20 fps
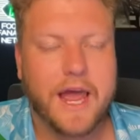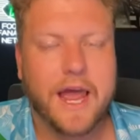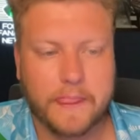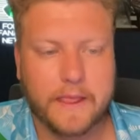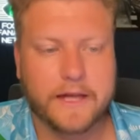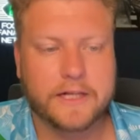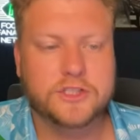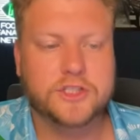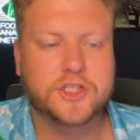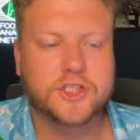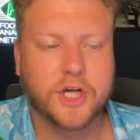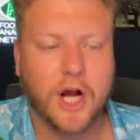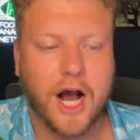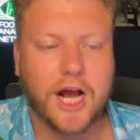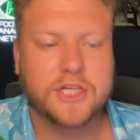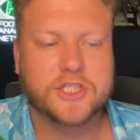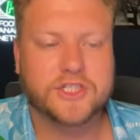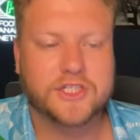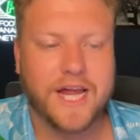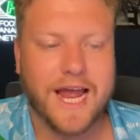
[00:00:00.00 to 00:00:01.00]
and
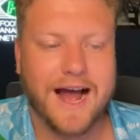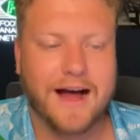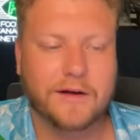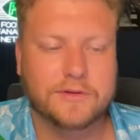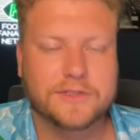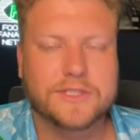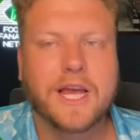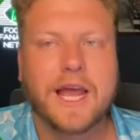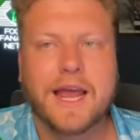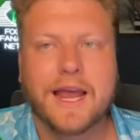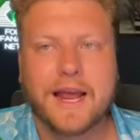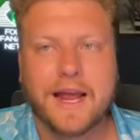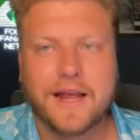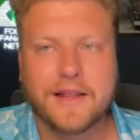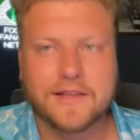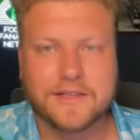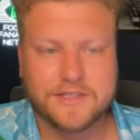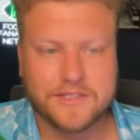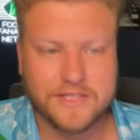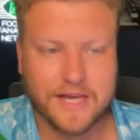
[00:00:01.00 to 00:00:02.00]
Josh Downs in
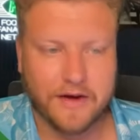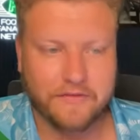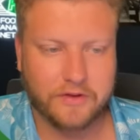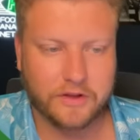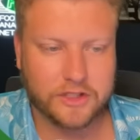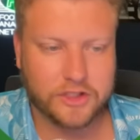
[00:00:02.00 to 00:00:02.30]
the 7th.